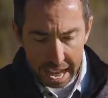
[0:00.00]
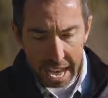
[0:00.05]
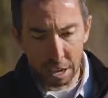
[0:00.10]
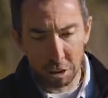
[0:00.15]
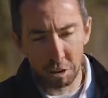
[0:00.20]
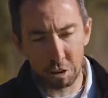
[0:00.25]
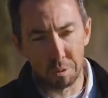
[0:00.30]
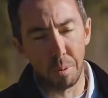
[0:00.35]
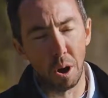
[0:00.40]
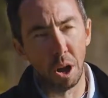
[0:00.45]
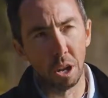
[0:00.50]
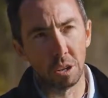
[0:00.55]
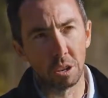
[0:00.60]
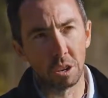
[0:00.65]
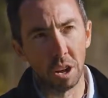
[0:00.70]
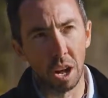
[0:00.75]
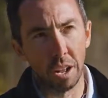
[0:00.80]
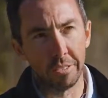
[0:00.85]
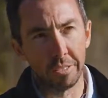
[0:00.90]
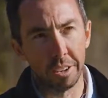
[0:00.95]
a smaller
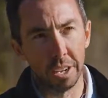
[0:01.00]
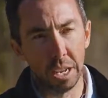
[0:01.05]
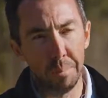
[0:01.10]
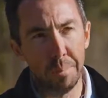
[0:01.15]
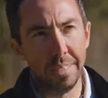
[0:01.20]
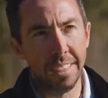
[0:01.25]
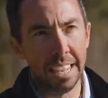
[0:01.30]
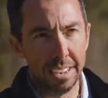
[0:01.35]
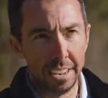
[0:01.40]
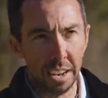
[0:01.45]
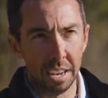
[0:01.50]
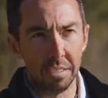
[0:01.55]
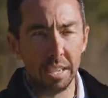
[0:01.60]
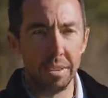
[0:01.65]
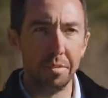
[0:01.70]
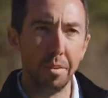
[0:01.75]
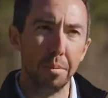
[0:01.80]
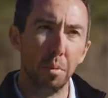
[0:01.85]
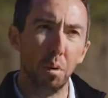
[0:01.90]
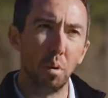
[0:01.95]
golf club that does
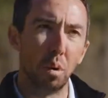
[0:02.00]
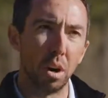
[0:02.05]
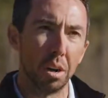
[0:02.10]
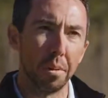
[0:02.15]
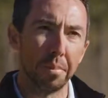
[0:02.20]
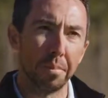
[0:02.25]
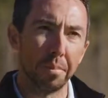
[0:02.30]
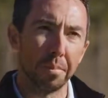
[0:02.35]
even more.